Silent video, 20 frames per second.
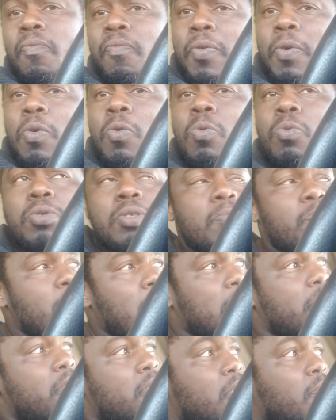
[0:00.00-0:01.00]
food, some
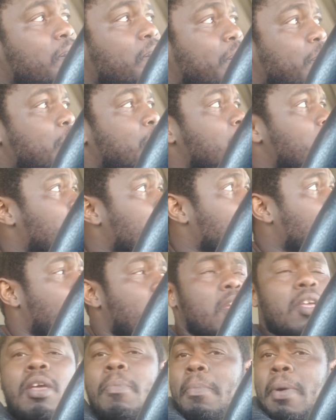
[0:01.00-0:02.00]
Mexican food, and go
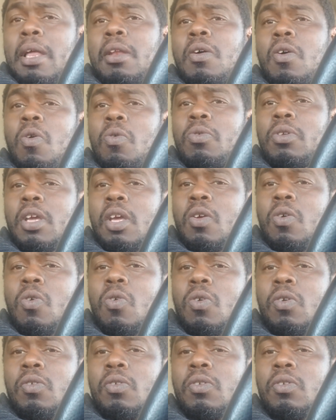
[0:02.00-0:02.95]
ahead and get my load and get on.